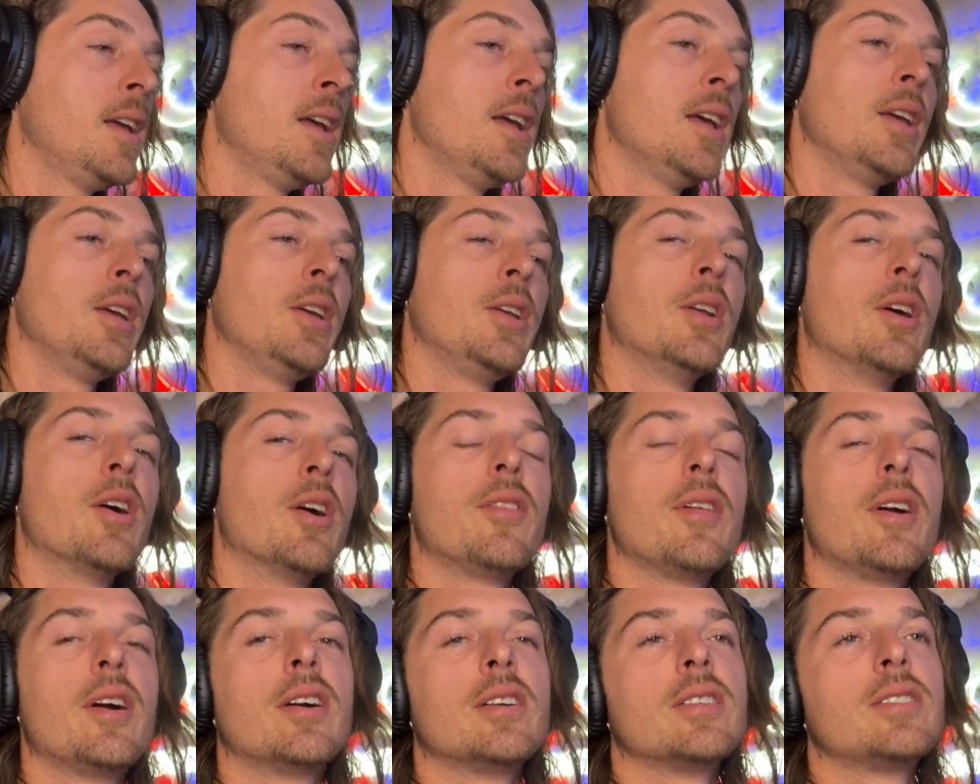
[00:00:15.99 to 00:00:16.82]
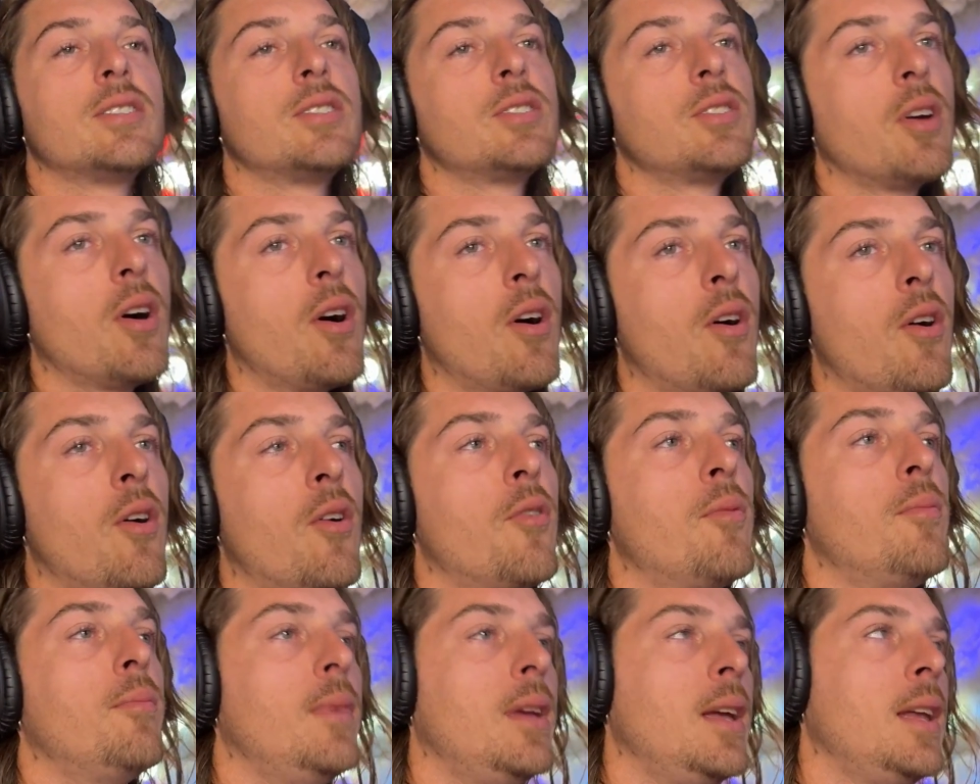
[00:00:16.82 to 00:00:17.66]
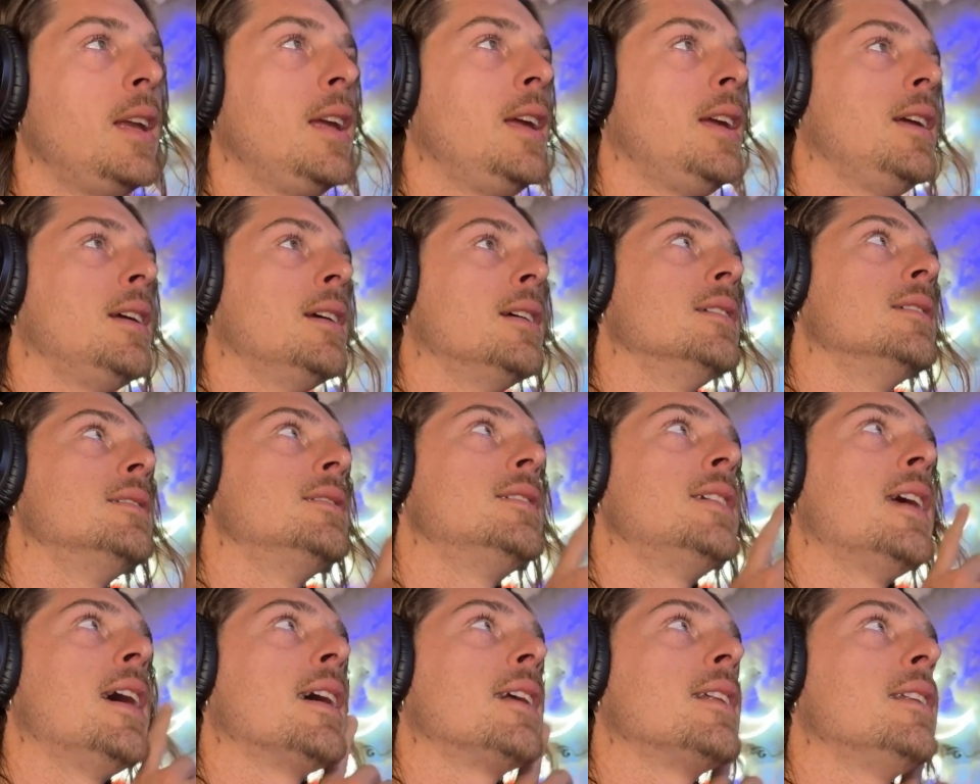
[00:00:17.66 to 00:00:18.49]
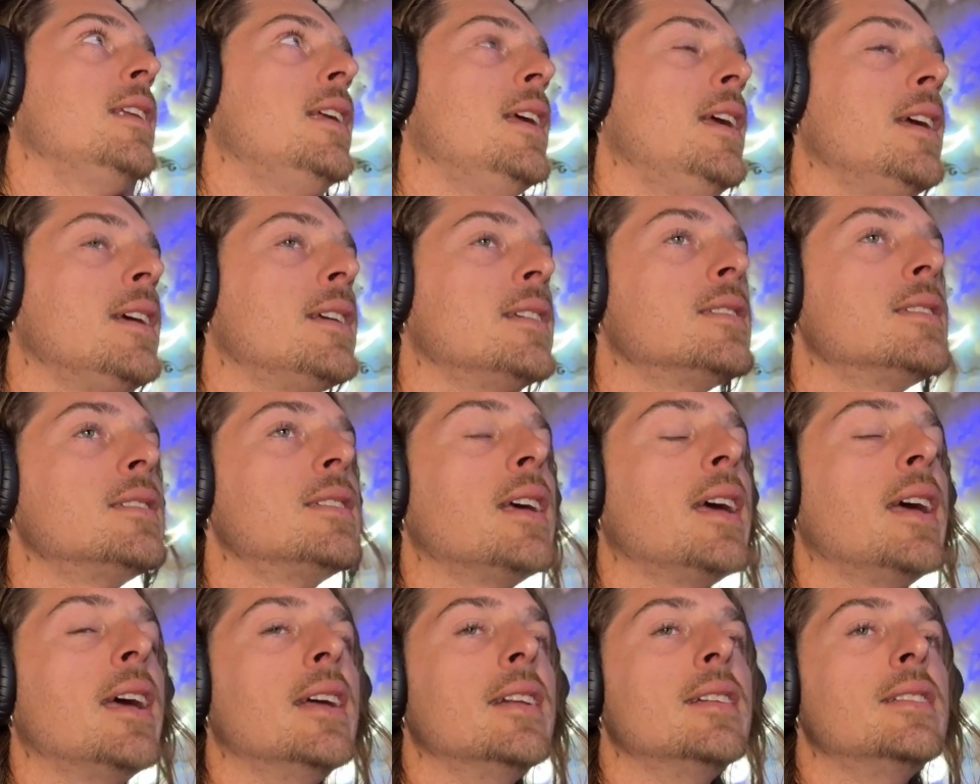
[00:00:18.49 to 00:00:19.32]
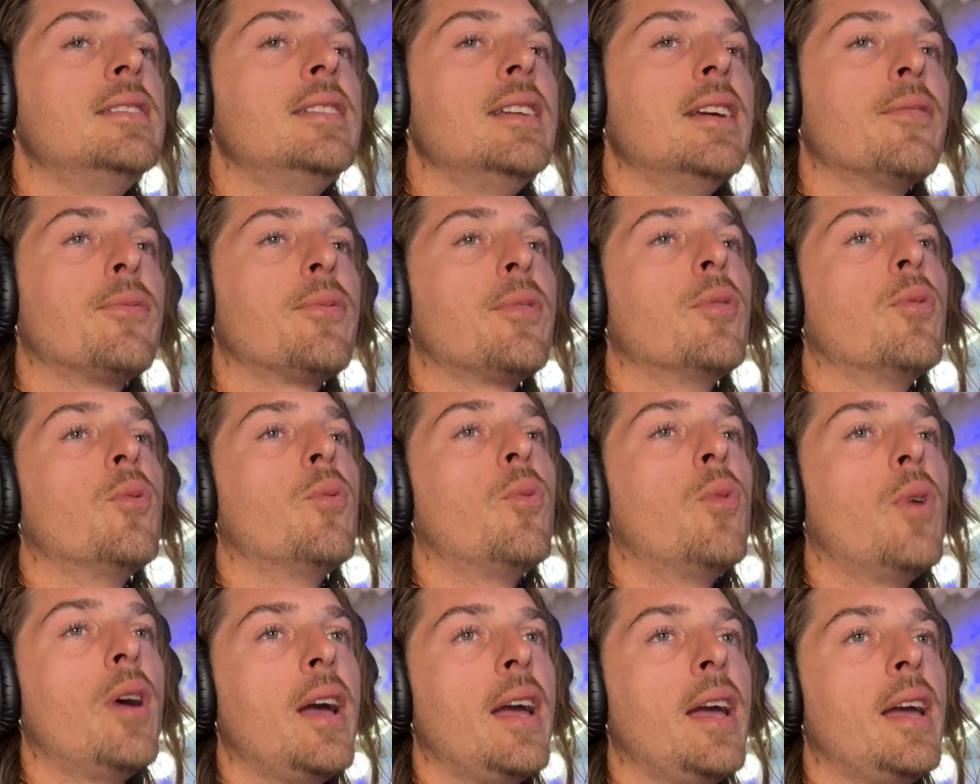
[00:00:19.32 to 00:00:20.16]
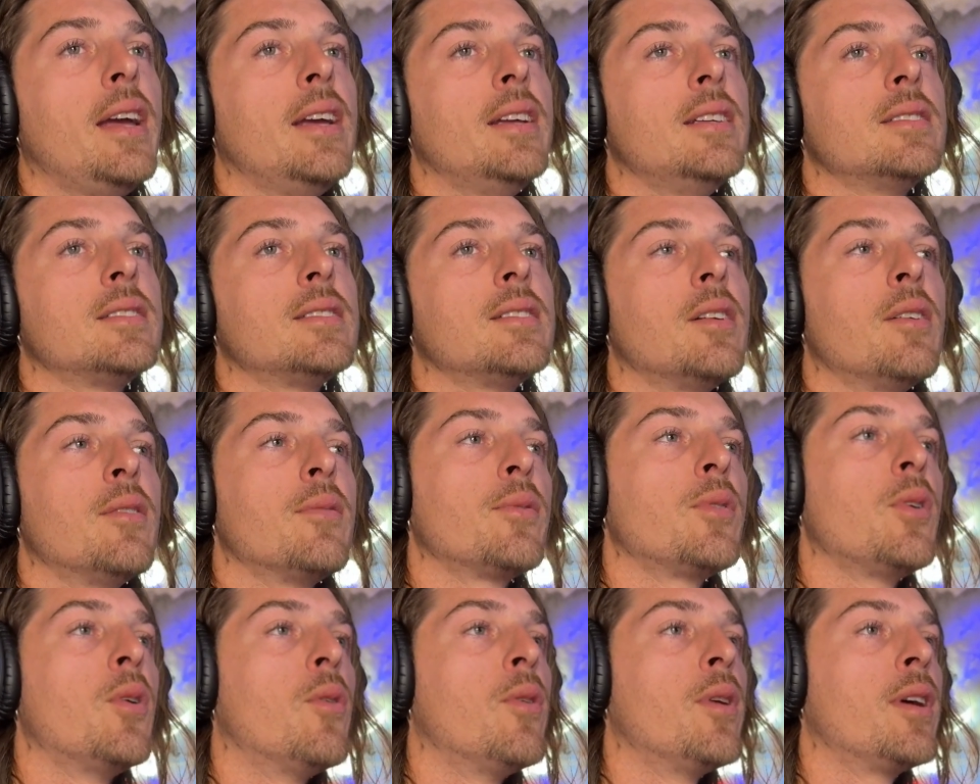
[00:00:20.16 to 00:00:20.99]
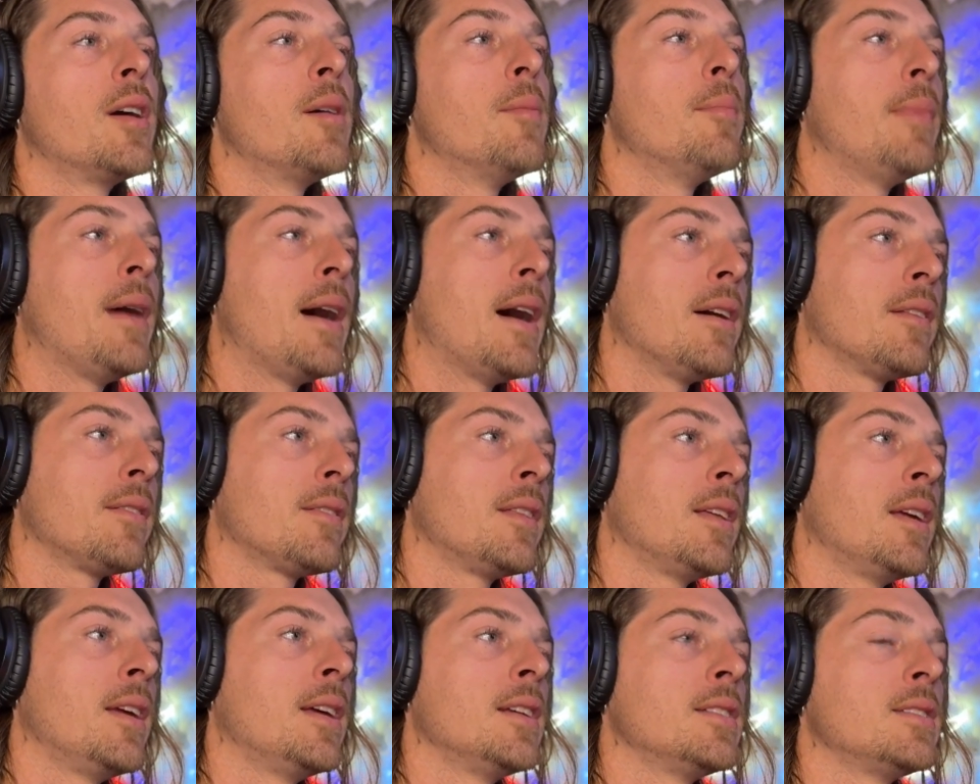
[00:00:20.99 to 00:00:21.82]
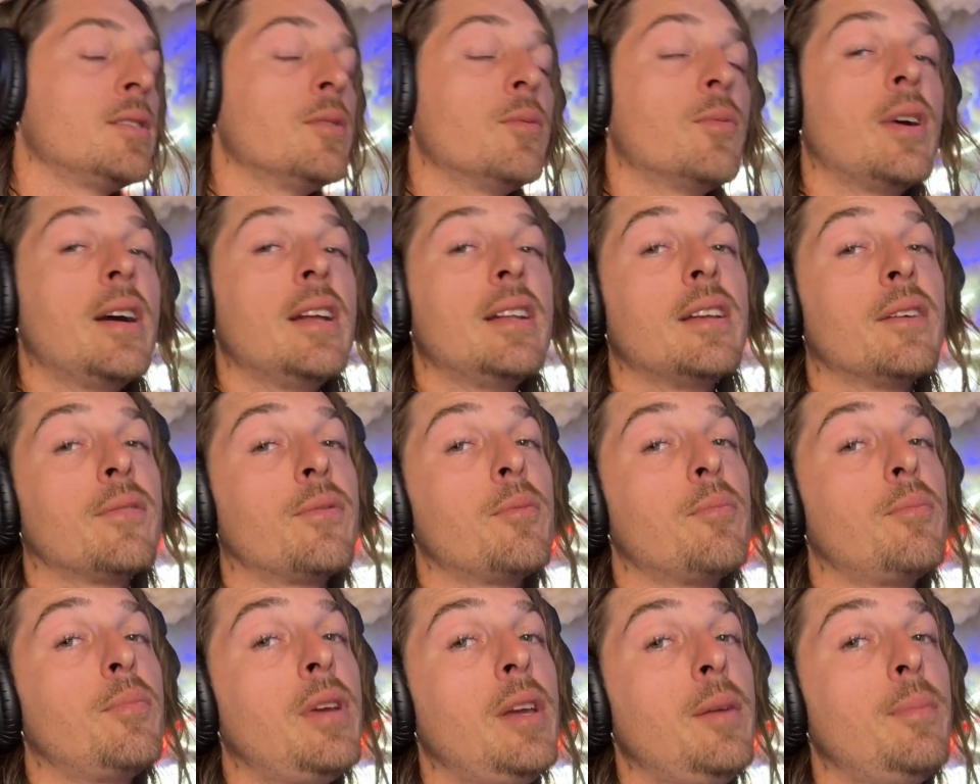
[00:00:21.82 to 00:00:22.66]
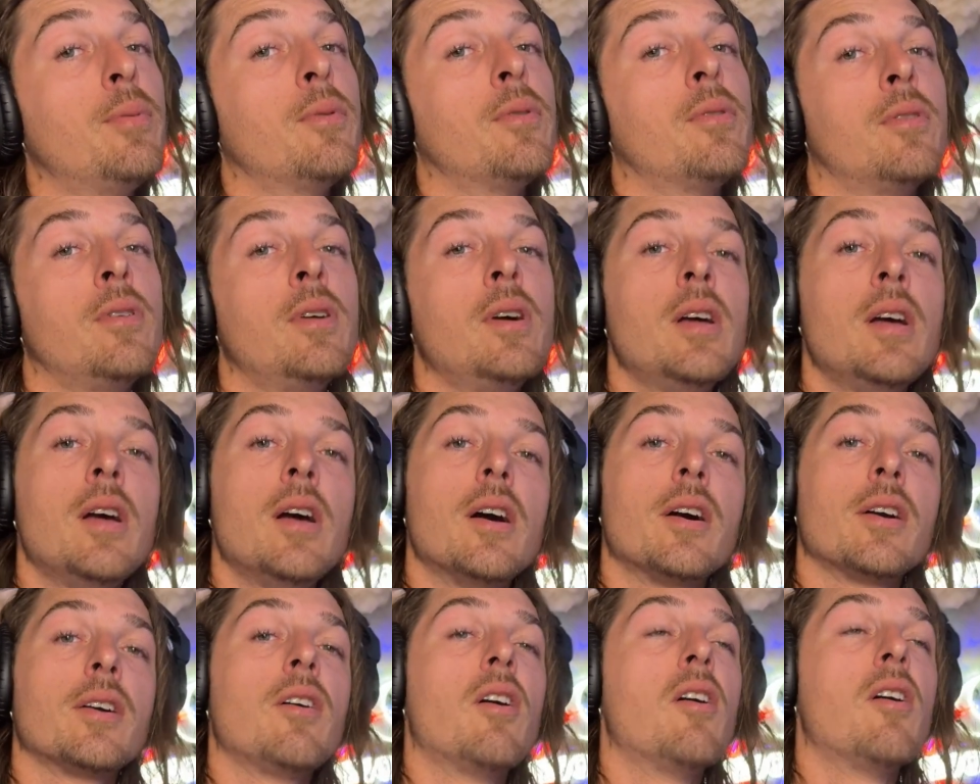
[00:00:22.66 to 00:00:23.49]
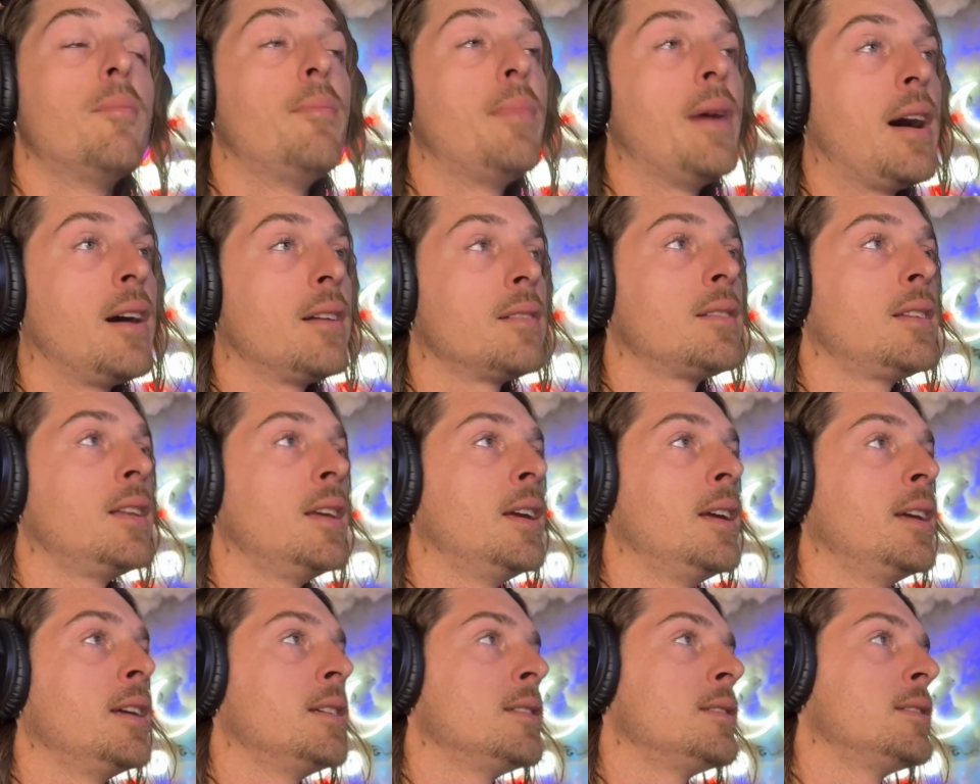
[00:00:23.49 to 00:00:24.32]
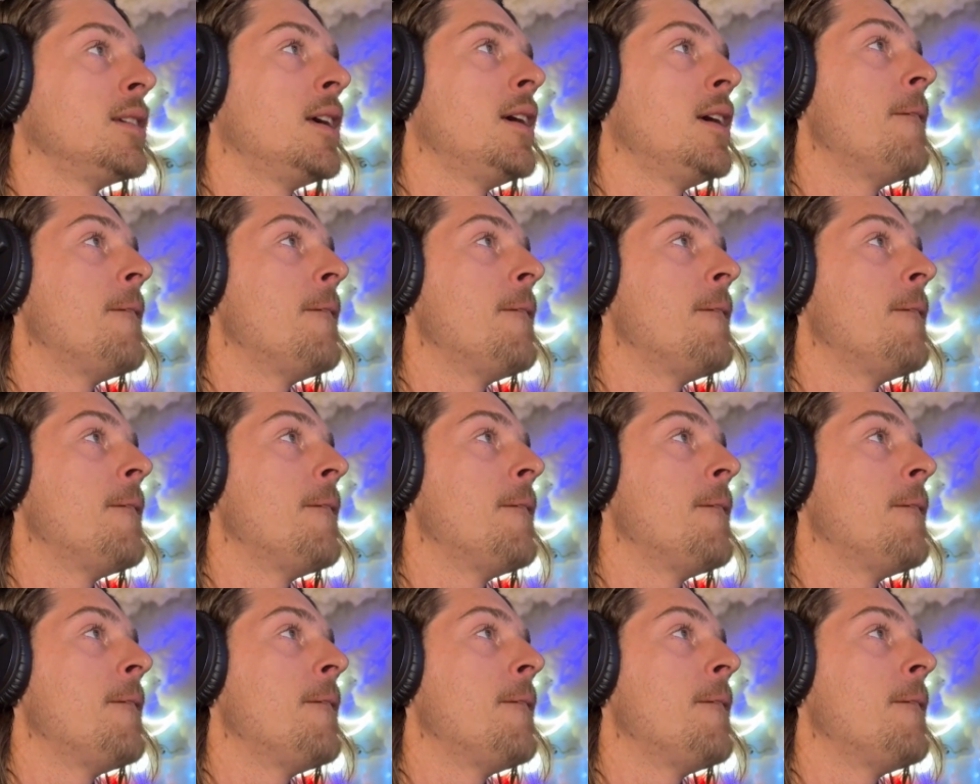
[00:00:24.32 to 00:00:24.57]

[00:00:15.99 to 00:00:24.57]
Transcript: You know, there are so many techniques and different ways of going about things and the way different people go about things.